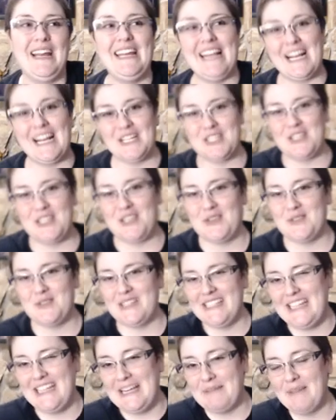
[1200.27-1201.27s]
actually use
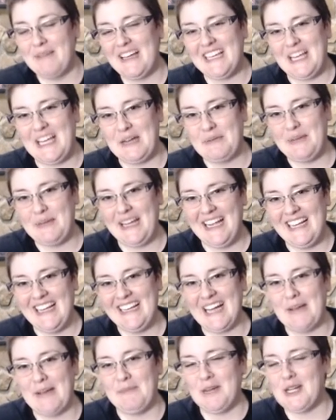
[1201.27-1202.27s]
it in my
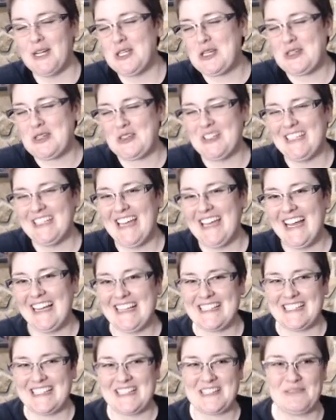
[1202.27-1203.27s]
campaign. I'm not sure yet,
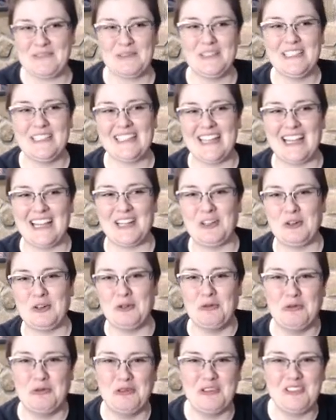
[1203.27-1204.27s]
because it's really, like,
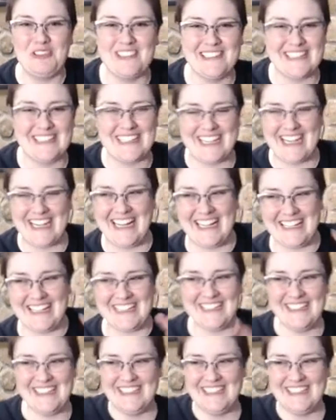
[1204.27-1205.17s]
cool and, like,